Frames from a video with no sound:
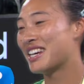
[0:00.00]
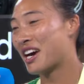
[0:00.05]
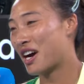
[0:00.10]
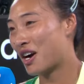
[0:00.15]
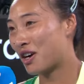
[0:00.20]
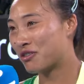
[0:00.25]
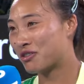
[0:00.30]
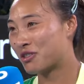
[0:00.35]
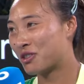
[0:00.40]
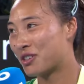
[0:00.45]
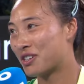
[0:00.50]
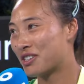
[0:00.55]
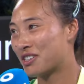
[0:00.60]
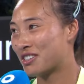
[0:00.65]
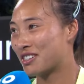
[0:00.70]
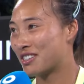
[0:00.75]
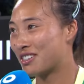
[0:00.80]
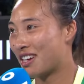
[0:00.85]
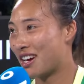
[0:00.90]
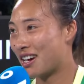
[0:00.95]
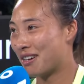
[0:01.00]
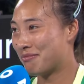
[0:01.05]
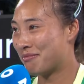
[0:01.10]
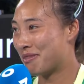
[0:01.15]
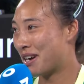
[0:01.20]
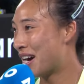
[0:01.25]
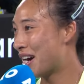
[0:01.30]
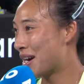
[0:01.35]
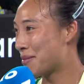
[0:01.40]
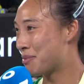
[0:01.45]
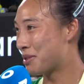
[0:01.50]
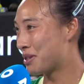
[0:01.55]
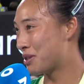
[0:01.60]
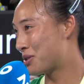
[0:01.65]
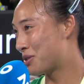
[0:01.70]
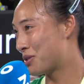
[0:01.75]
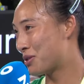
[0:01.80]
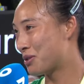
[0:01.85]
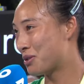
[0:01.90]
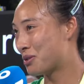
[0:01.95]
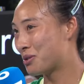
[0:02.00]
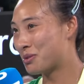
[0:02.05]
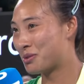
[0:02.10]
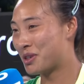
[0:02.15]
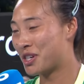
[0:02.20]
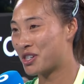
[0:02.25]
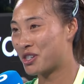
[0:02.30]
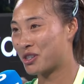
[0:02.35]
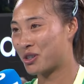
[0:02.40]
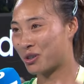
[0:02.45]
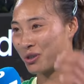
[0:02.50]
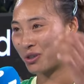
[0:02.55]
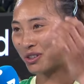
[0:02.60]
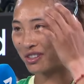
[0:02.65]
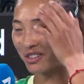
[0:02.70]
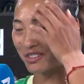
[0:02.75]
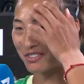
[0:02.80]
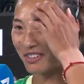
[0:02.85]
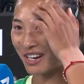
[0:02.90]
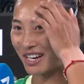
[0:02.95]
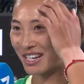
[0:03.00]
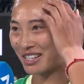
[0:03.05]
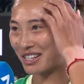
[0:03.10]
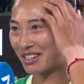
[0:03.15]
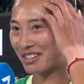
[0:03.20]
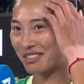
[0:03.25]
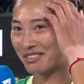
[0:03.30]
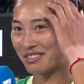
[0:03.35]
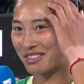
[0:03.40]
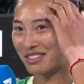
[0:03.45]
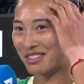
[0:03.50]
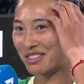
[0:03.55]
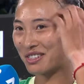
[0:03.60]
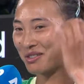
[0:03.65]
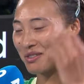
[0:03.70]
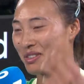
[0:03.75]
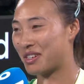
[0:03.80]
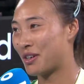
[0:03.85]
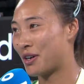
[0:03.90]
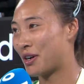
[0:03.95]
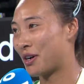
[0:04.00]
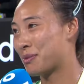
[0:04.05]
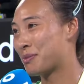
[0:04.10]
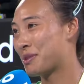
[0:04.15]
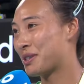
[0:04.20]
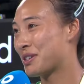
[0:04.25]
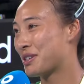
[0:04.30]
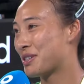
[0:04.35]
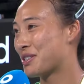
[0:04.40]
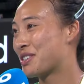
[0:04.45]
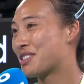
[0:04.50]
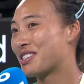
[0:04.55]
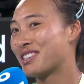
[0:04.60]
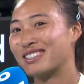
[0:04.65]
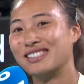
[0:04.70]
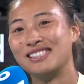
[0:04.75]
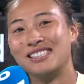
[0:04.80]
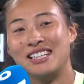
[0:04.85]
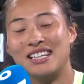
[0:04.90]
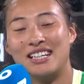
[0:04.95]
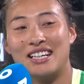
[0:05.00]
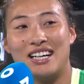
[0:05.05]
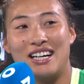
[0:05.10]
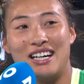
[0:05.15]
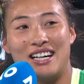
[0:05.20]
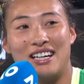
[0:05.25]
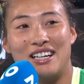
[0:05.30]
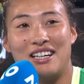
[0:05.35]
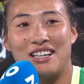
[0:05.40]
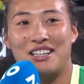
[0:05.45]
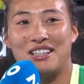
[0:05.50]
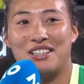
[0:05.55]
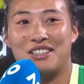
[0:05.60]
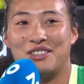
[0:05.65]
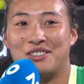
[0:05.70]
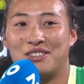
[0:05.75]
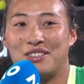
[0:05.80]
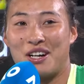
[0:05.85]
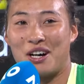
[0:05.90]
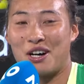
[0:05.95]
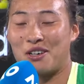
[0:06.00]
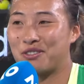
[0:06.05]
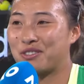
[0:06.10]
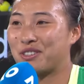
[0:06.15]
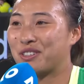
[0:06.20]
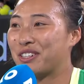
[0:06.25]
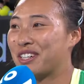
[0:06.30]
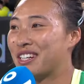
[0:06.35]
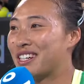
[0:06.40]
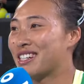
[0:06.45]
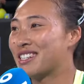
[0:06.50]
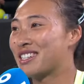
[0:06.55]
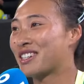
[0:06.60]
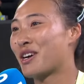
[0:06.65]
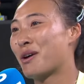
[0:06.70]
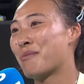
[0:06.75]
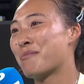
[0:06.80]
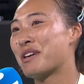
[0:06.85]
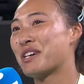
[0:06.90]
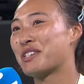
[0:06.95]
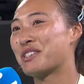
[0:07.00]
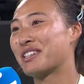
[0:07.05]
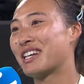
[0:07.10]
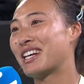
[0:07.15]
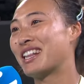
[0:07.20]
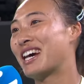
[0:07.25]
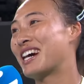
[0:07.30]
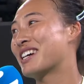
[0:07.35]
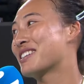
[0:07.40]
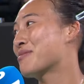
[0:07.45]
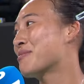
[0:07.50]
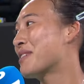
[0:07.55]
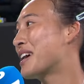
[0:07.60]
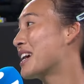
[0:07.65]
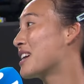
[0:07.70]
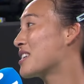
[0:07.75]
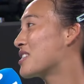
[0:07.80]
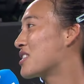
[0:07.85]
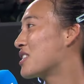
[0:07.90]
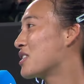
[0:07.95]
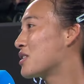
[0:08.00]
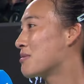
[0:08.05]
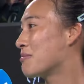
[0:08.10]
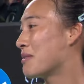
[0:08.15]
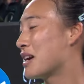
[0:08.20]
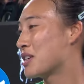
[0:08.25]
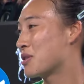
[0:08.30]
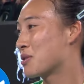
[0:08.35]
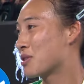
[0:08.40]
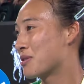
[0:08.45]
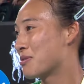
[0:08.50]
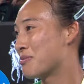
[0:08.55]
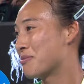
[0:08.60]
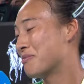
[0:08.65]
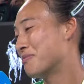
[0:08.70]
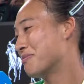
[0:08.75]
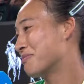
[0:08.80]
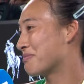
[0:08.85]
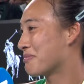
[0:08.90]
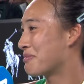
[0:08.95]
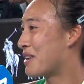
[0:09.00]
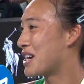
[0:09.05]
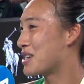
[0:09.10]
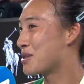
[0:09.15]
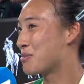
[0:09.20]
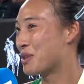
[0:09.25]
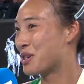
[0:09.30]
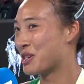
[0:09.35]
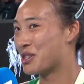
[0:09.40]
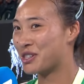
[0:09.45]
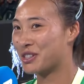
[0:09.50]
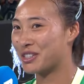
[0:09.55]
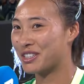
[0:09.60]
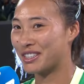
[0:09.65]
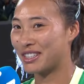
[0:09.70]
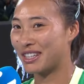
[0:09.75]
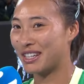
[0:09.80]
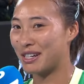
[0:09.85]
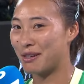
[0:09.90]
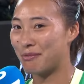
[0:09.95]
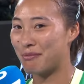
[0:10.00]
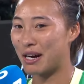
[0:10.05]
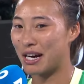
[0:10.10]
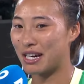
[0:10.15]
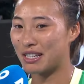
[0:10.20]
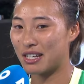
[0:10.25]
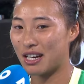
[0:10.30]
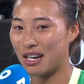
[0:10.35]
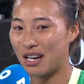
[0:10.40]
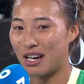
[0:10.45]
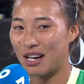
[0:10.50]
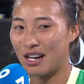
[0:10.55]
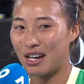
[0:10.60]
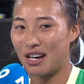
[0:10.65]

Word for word: Yeah, of course. I'm happy to reach the quarterfinal. This is really obvious. Uh, of course, compared to the last match, this match was much more shorter, but